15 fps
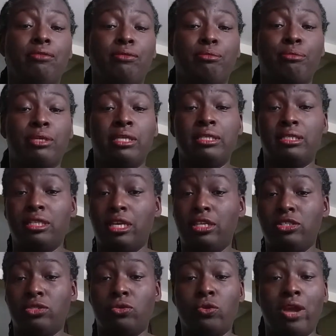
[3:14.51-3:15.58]
from being
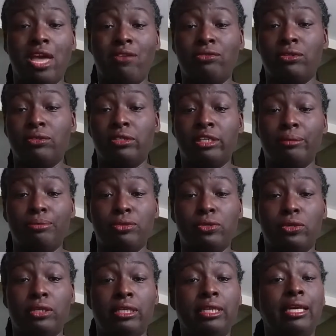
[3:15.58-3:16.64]
touched or have your lips
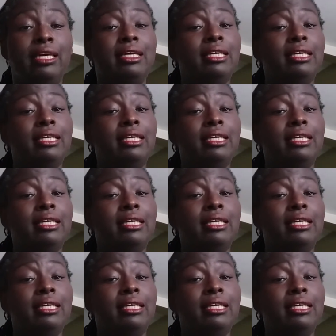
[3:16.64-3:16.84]
on it,